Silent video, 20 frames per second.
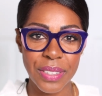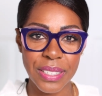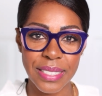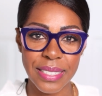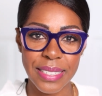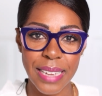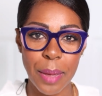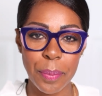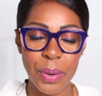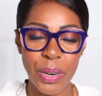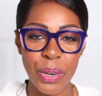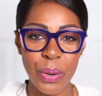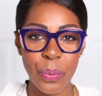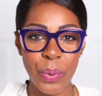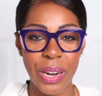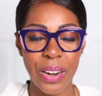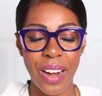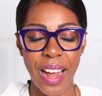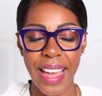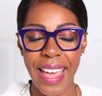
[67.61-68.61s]
the summer
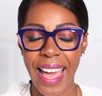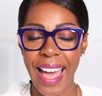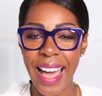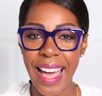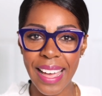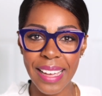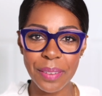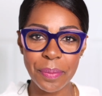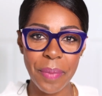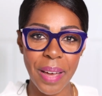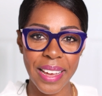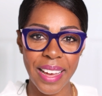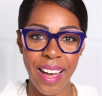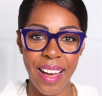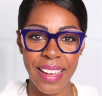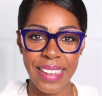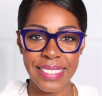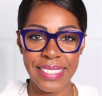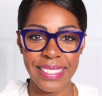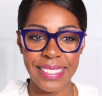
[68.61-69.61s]
where I had my
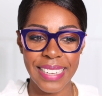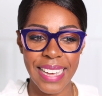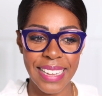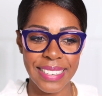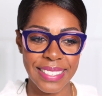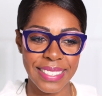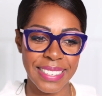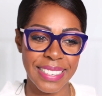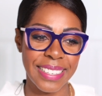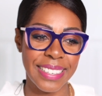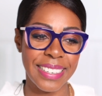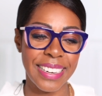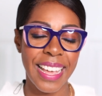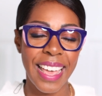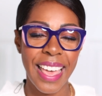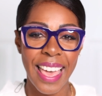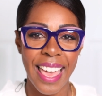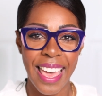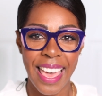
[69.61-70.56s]
eyes tested